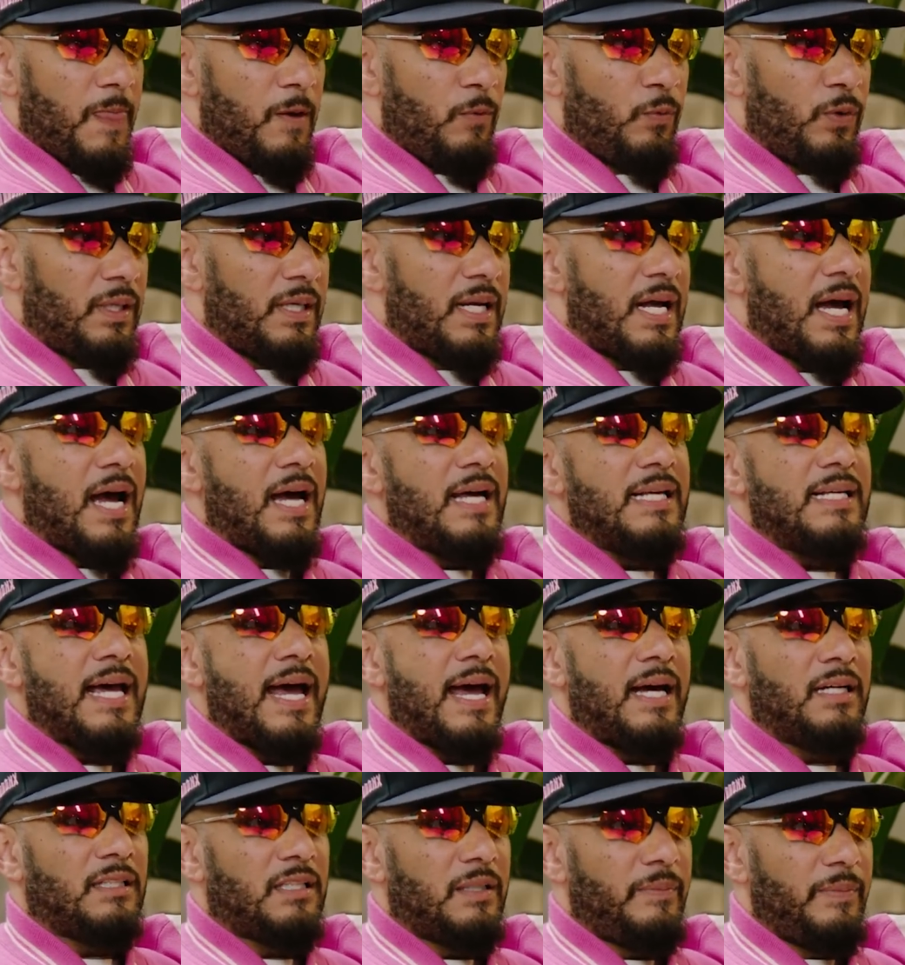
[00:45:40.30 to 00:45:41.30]
with Nas
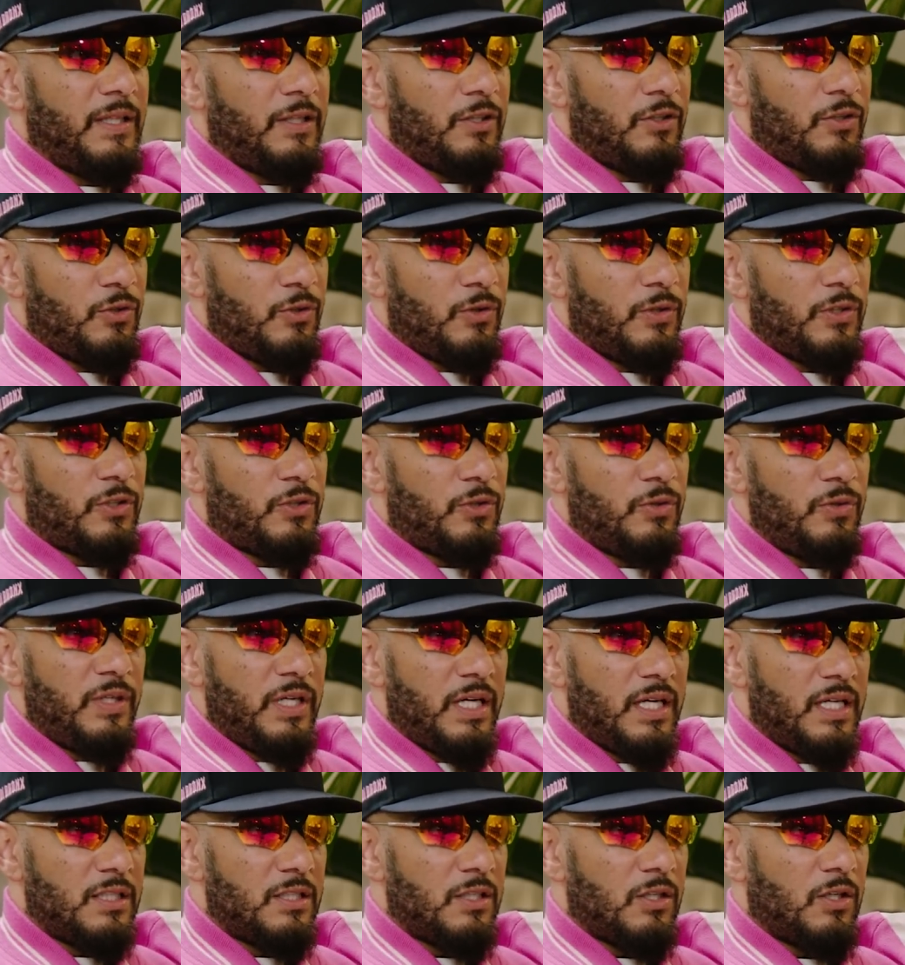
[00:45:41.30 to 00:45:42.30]
asking me to do it two
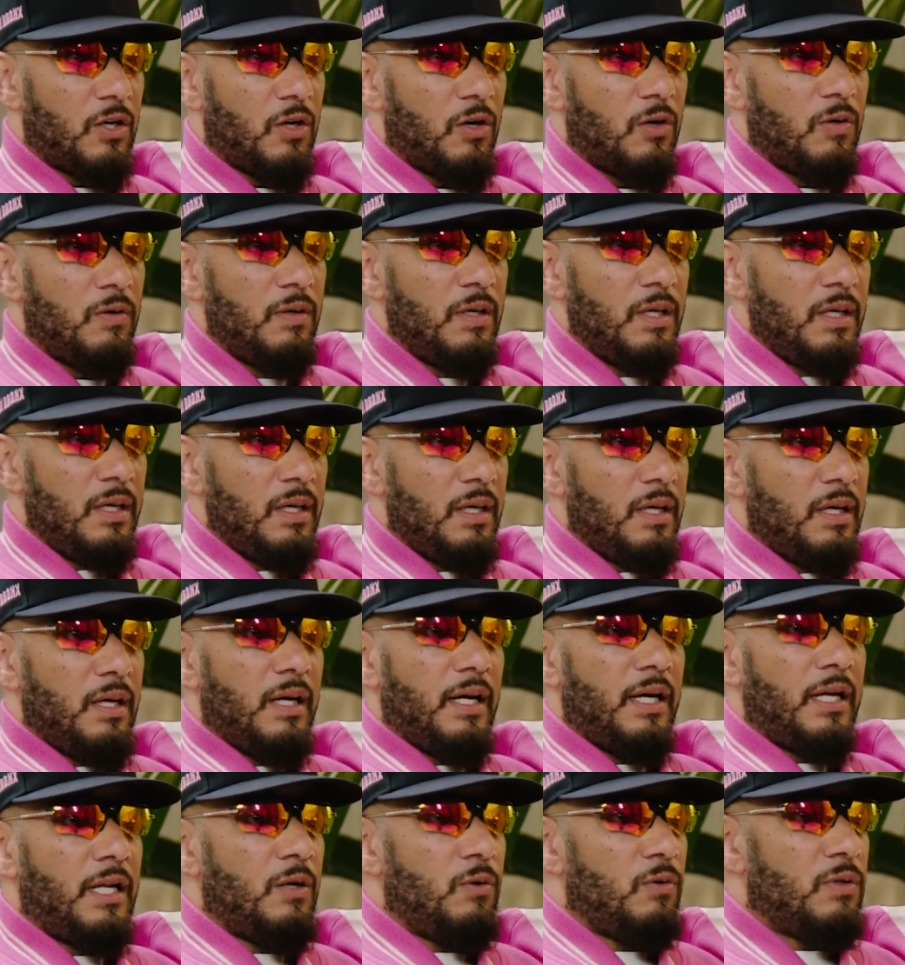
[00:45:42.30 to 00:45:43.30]
years ago,
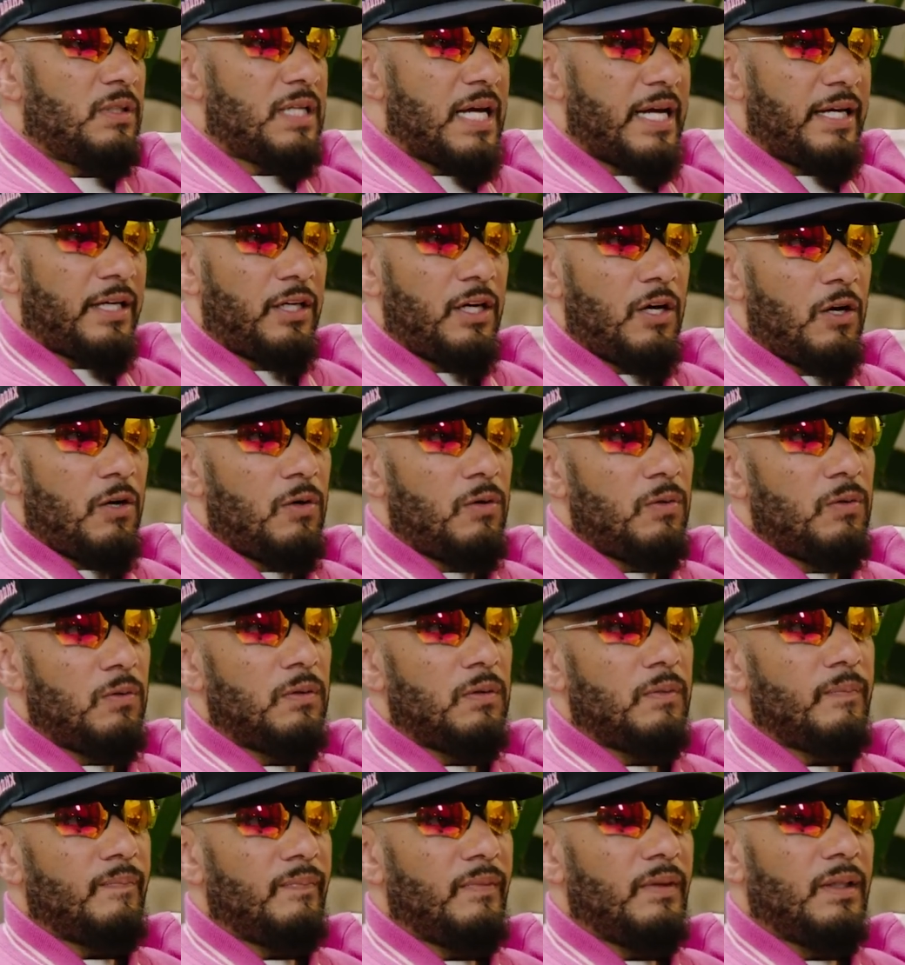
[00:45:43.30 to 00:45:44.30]
and it was like, yo,
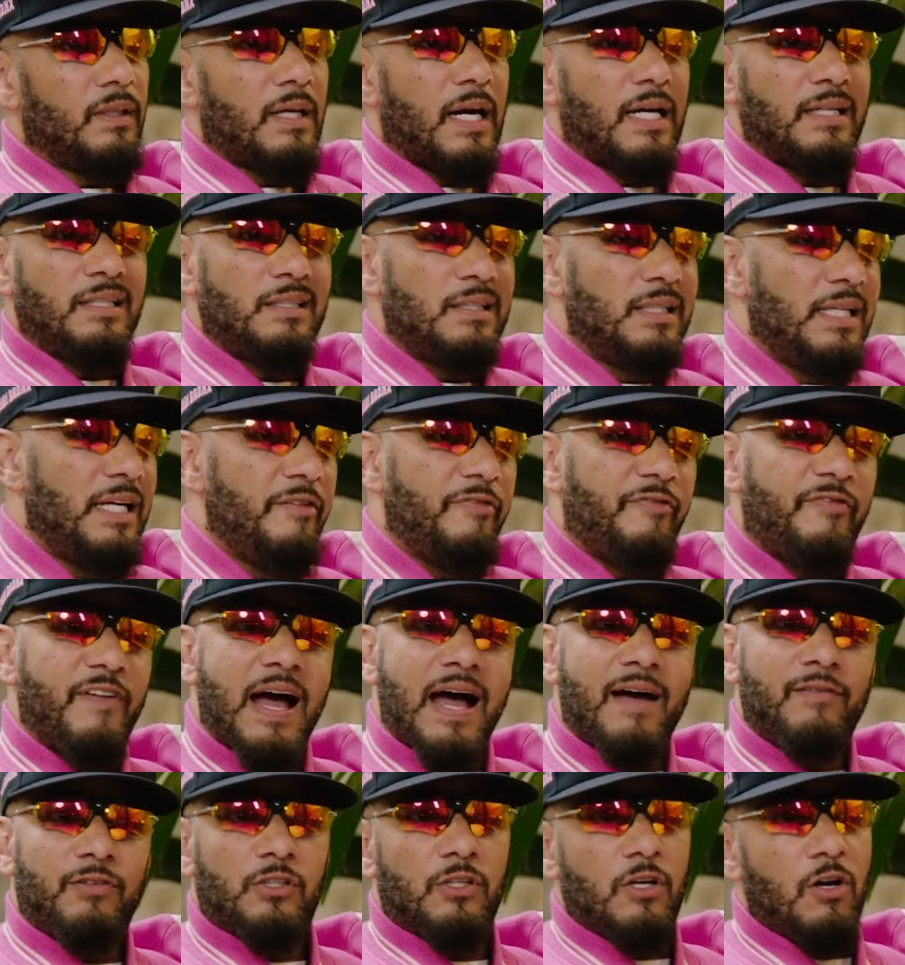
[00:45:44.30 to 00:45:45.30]
I just need
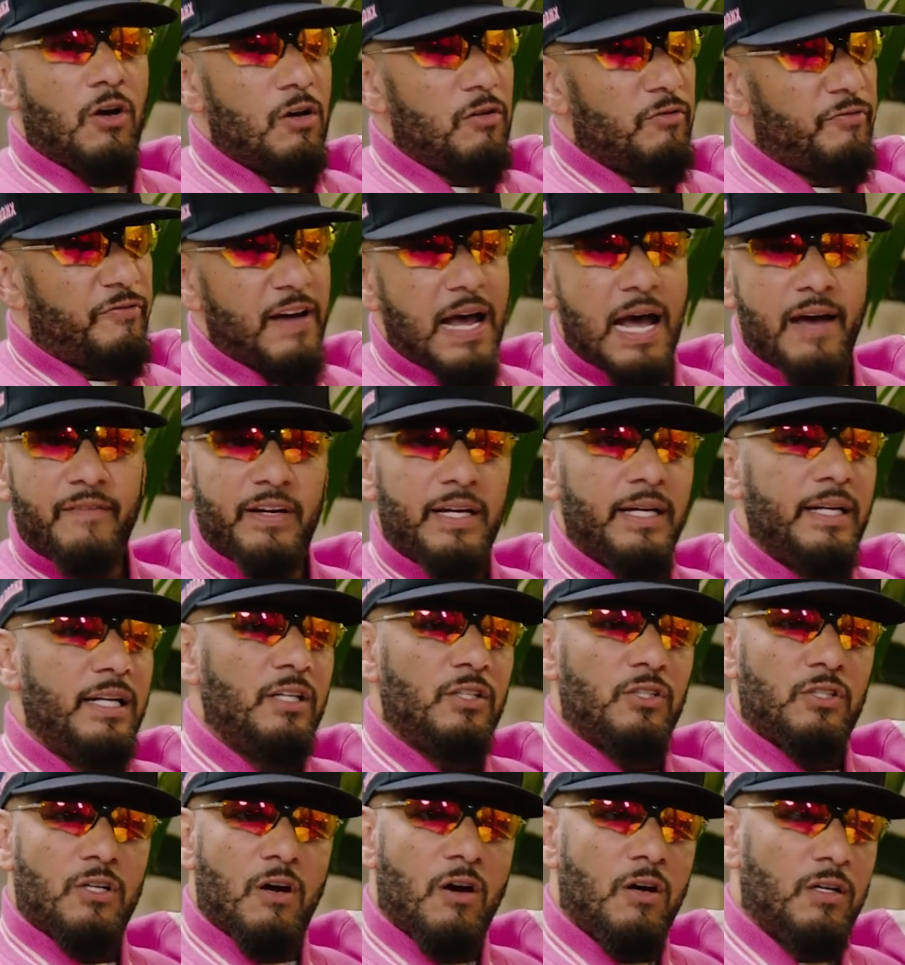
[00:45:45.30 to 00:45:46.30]
five songs, five any
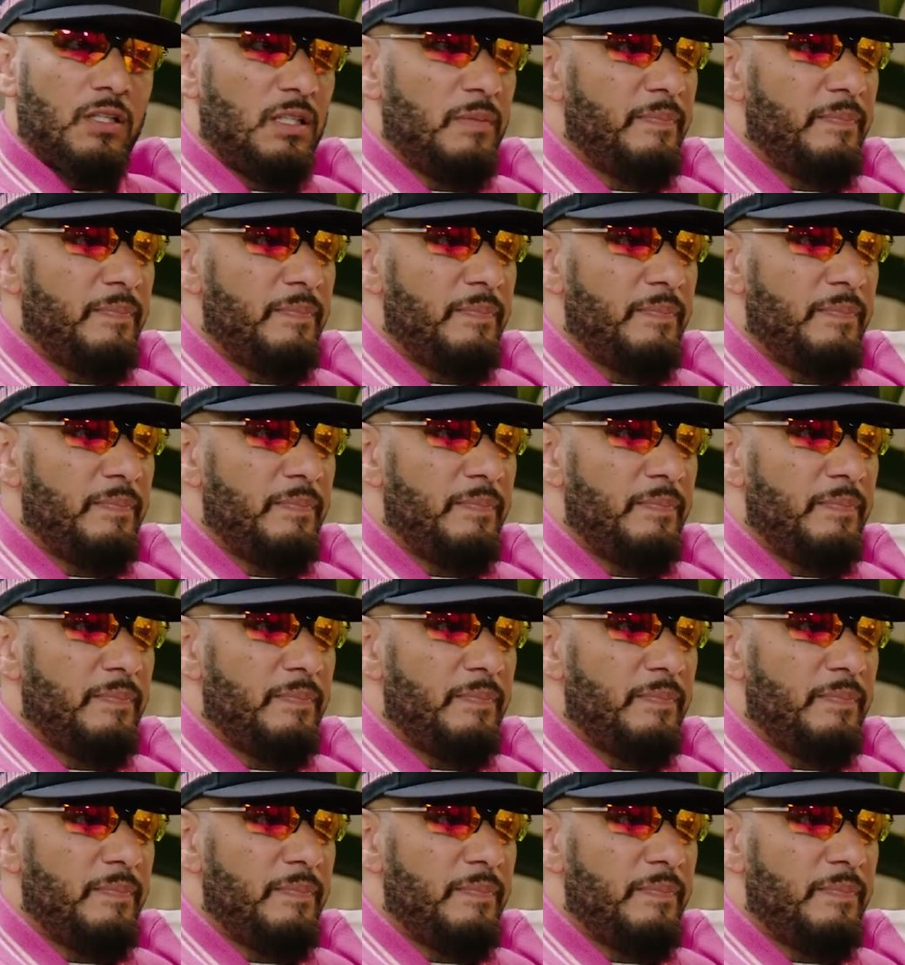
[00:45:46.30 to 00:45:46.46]
songs.